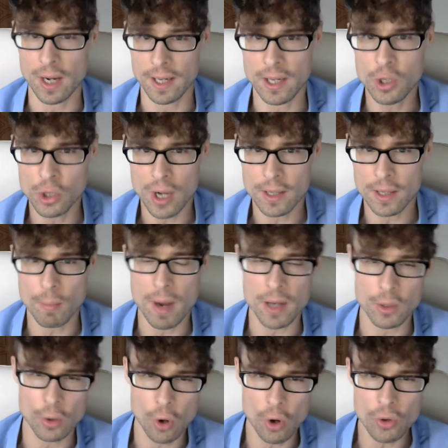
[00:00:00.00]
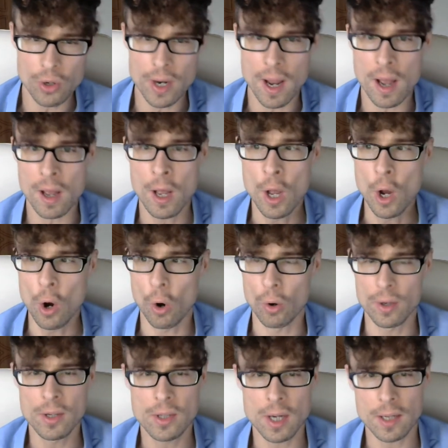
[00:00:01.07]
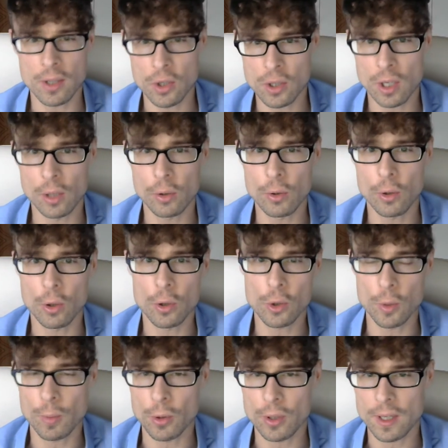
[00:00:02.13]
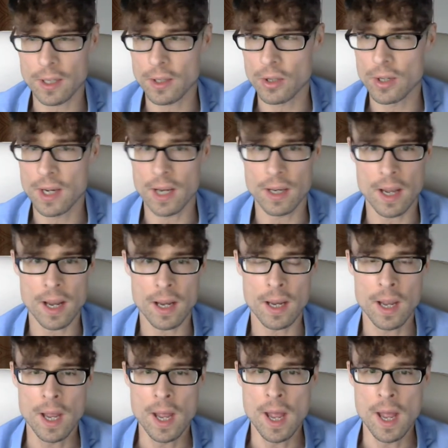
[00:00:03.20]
inside the mitochondria or inside the cell nucleus to protect the DNA.